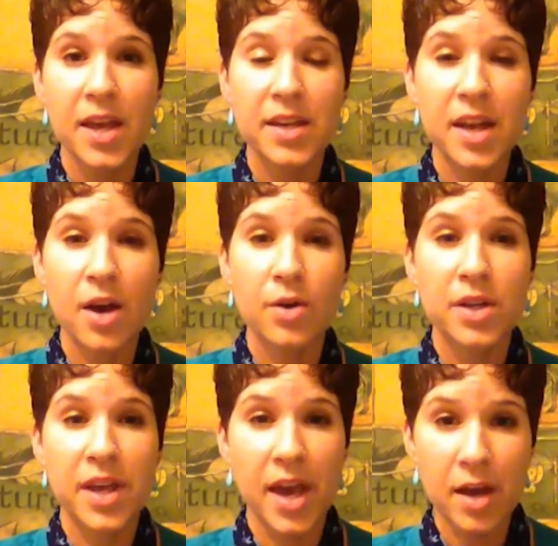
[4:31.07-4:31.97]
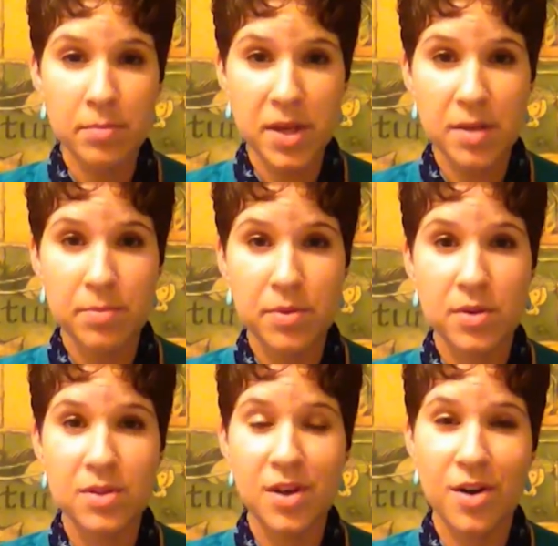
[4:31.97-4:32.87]
Now, cat
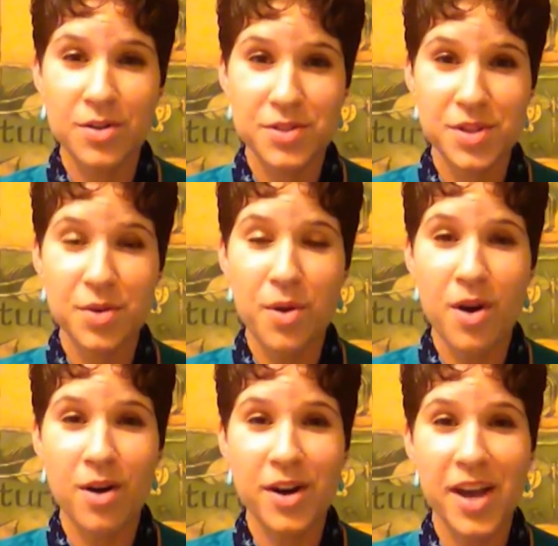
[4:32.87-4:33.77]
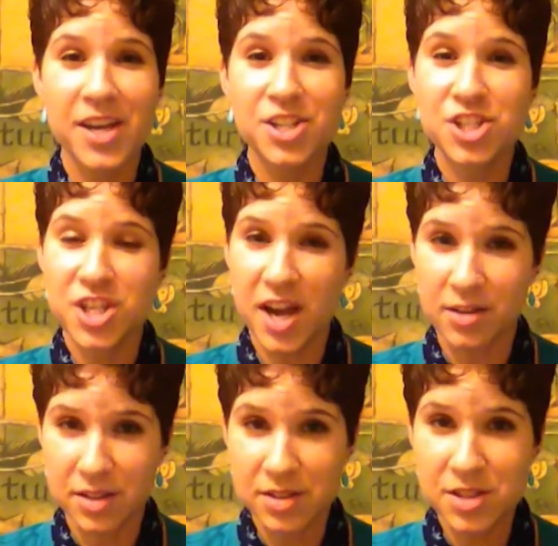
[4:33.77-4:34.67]
people also are a
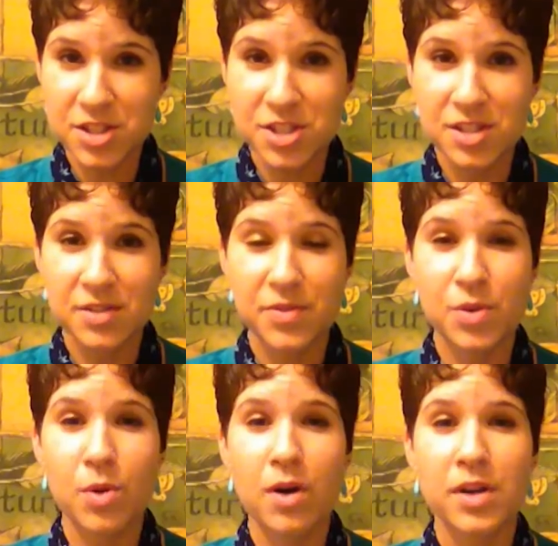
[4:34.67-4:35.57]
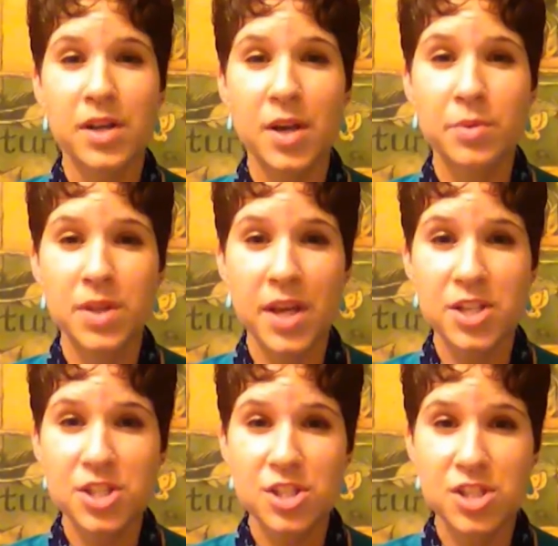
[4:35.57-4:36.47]
challenge if you are in a
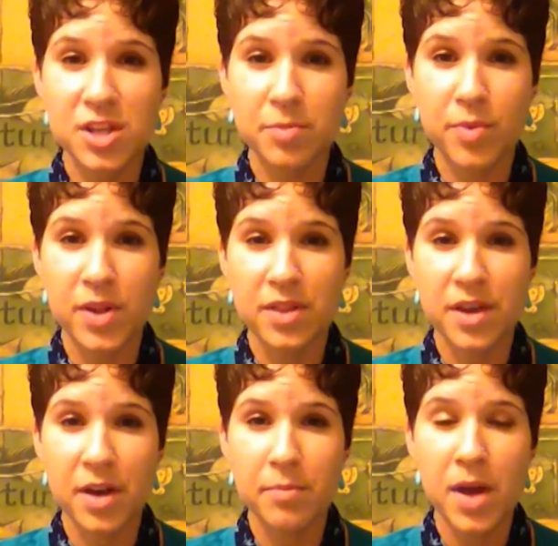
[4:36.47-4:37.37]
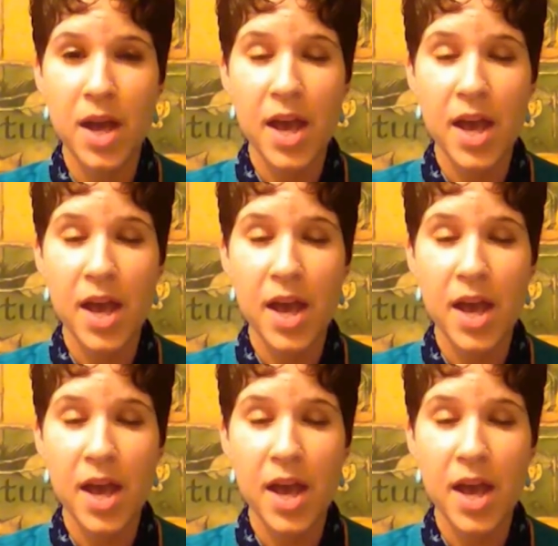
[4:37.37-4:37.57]
relationship with them.